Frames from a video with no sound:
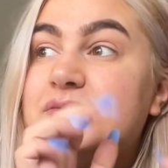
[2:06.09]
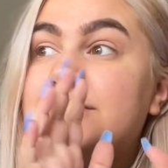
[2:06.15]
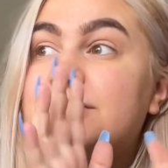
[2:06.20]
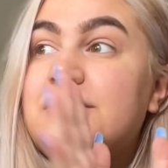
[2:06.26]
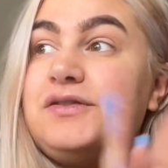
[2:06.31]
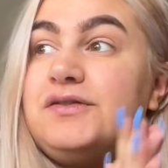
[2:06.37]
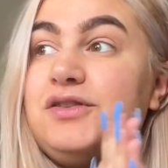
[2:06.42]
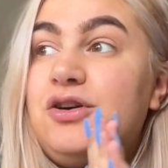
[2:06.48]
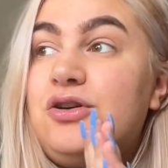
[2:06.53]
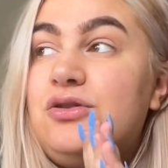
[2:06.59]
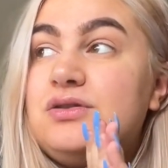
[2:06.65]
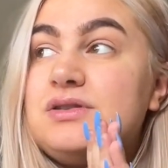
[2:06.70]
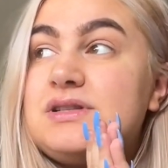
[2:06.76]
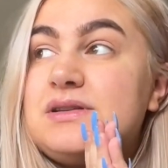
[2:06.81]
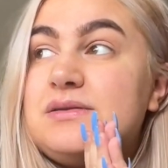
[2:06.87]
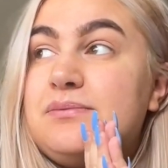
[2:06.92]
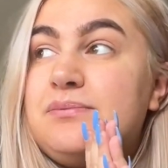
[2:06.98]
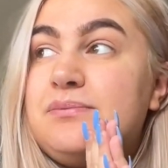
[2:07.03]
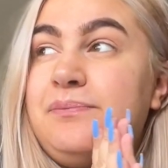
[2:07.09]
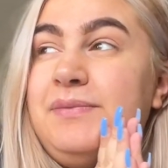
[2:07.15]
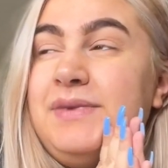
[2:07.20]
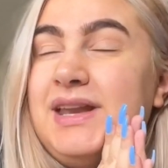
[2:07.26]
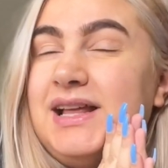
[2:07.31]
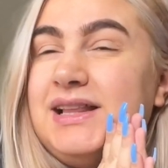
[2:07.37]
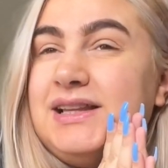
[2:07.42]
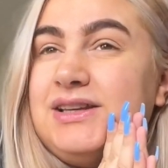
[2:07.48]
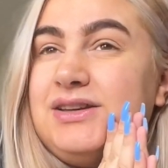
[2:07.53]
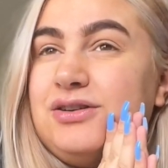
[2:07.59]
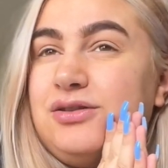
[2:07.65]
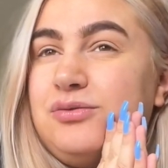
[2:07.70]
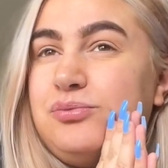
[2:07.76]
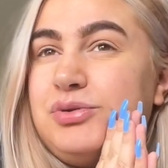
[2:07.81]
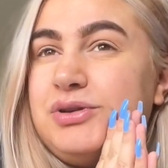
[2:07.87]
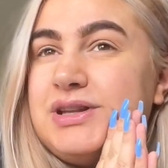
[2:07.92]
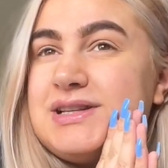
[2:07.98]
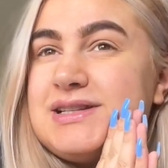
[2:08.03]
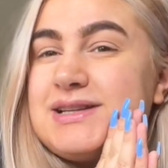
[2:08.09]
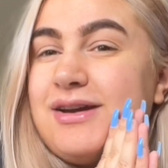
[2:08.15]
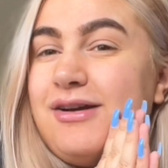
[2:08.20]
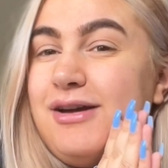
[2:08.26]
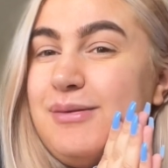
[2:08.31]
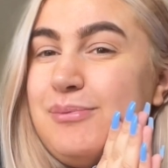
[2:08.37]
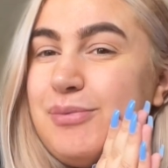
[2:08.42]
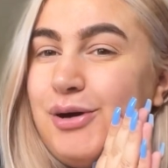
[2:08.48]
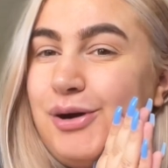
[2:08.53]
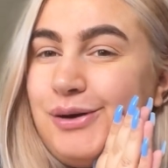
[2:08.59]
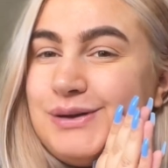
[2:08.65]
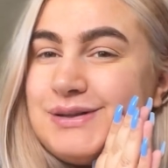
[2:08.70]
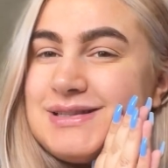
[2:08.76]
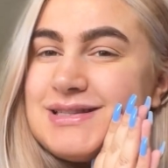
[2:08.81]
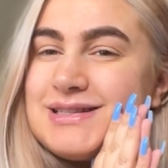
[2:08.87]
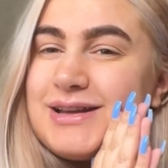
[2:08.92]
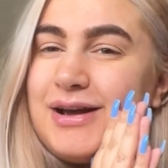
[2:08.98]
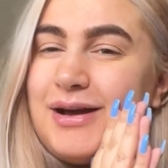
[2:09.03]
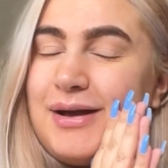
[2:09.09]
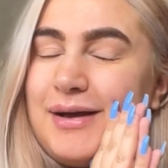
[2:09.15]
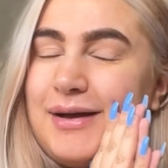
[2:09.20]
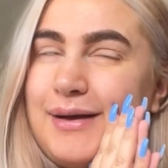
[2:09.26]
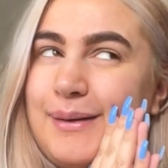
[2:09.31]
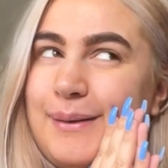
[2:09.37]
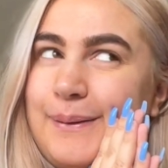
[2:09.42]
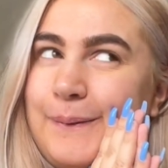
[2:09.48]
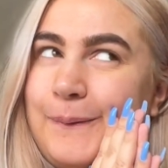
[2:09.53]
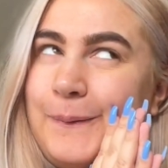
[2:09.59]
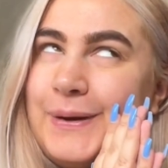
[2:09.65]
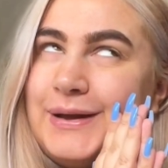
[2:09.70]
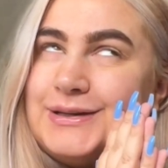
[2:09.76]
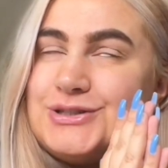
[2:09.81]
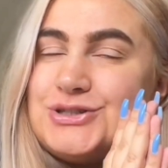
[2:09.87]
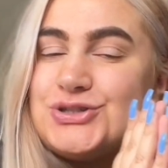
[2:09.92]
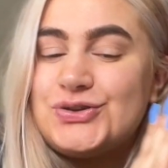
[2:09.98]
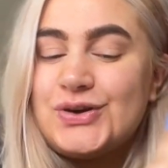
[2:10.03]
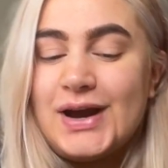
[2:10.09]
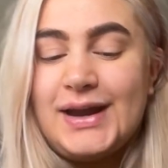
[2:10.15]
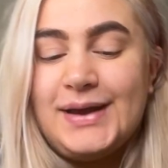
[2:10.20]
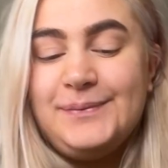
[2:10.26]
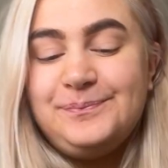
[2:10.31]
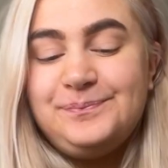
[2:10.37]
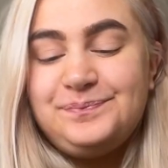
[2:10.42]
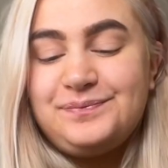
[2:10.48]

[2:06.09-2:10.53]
The floor's nearly done, but the skirting boards went straight.